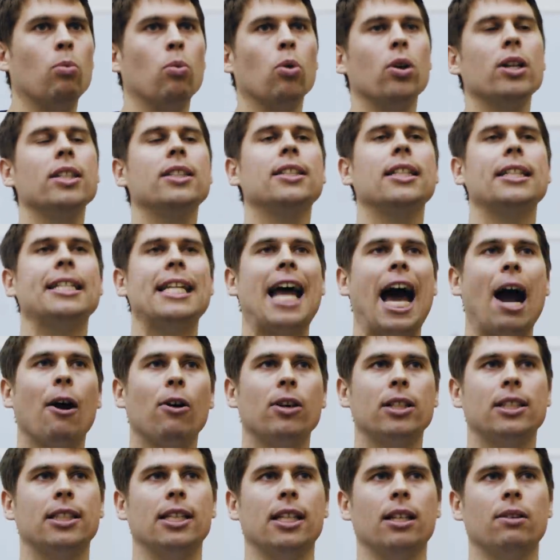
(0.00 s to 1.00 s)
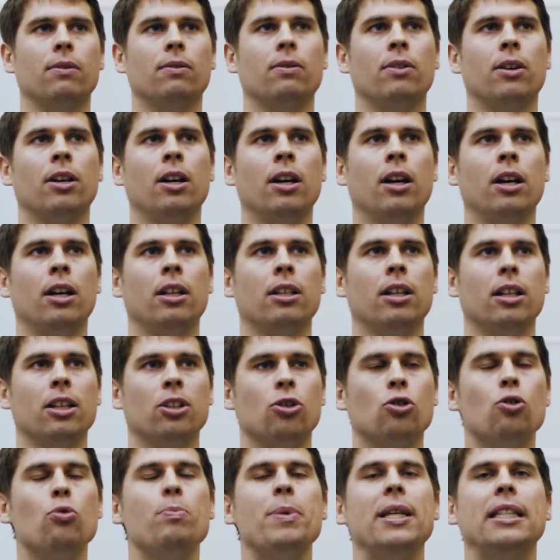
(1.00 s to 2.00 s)
what is the narrative
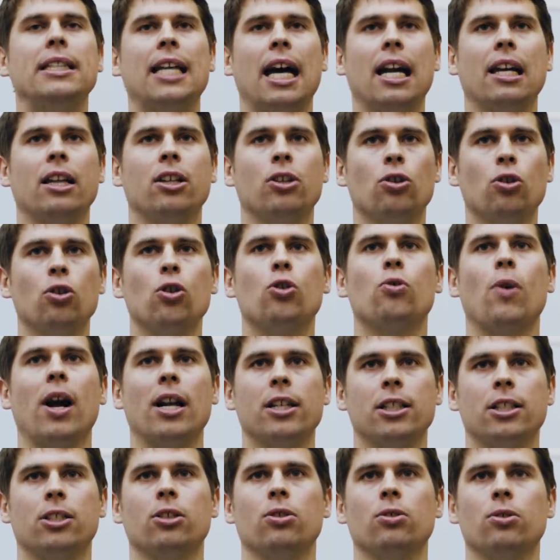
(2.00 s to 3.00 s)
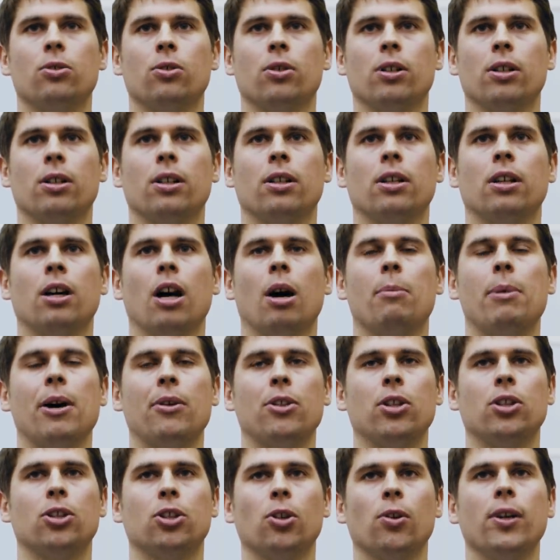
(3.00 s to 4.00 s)
that you'll be telling your grandchildren
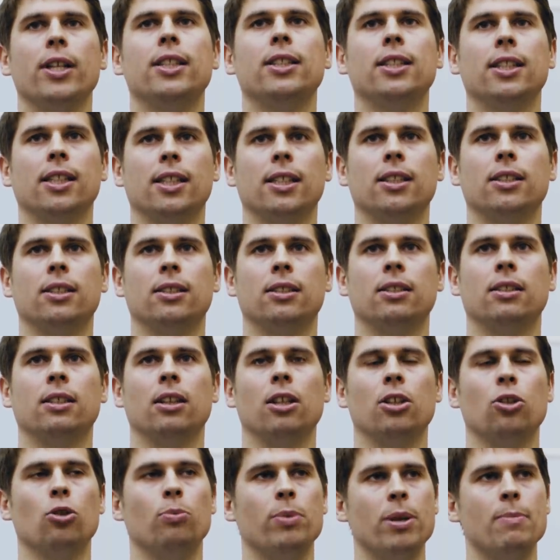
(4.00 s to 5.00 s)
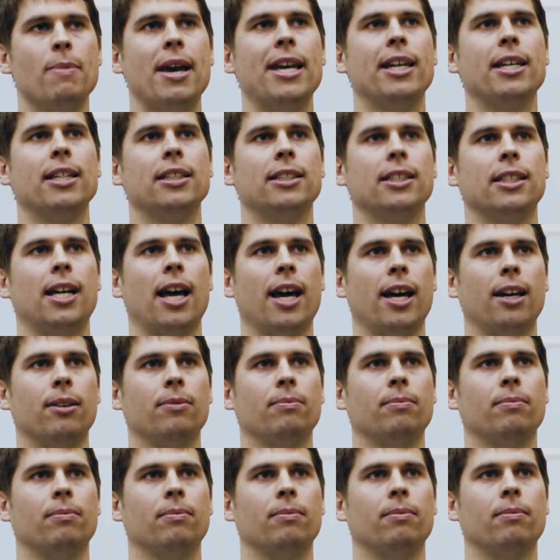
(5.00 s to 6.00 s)
about the choices you'll be making
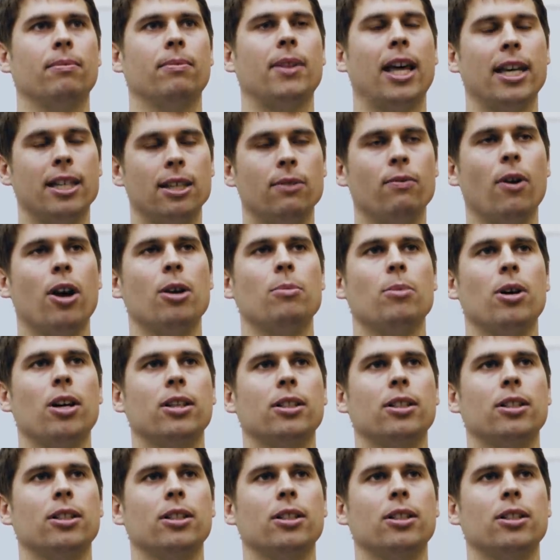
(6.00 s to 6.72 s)
today? Thank you very